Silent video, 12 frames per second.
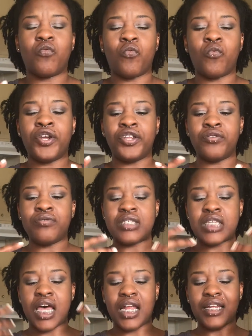when you
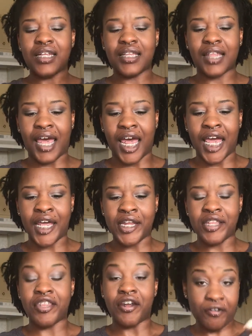tell it that,
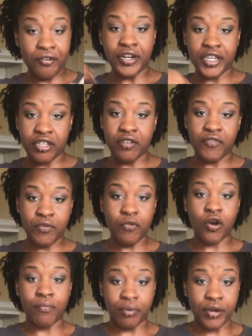they're gonna give you
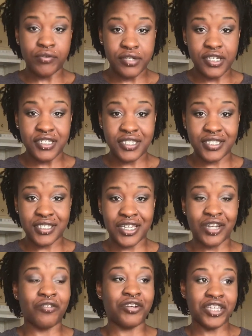more brokenness. They're
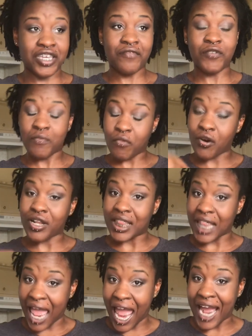gonna give you more
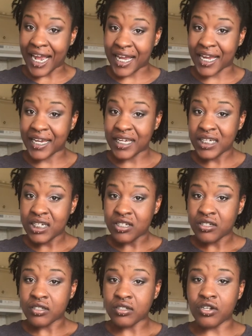lack.
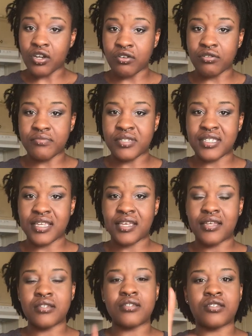You know what I'm
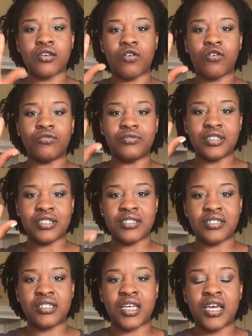saying? So
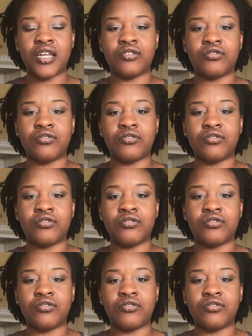instead,